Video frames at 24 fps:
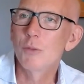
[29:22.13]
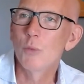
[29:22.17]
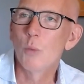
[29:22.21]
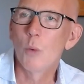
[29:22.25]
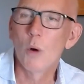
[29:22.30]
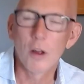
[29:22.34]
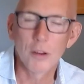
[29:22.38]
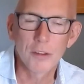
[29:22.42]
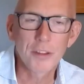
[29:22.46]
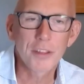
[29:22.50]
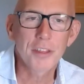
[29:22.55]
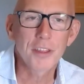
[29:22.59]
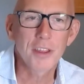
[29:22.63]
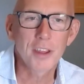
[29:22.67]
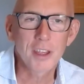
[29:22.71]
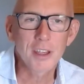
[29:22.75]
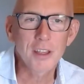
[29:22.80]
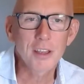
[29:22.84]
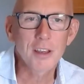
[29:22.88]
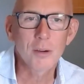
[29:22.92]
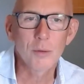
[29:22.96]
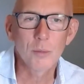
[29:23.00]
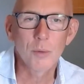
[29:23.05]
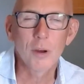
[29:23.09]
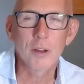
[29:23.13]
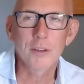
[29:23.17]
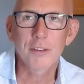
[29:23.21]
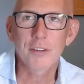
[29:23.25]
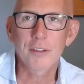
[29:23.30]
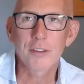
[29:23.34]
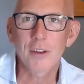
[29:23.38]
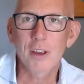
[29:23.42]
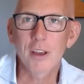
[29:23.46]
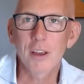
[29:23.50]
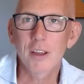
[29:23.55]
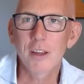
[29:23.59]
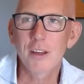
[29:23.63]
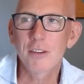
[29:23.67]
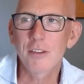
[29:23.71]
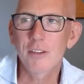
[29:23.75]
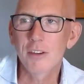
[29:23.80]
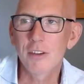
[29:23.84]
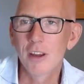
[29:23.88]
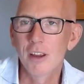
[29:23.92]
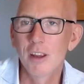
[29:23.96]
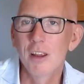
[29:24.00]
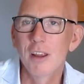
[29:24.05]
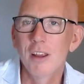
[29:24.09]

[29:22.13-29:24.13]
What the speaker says: one thing at one stage.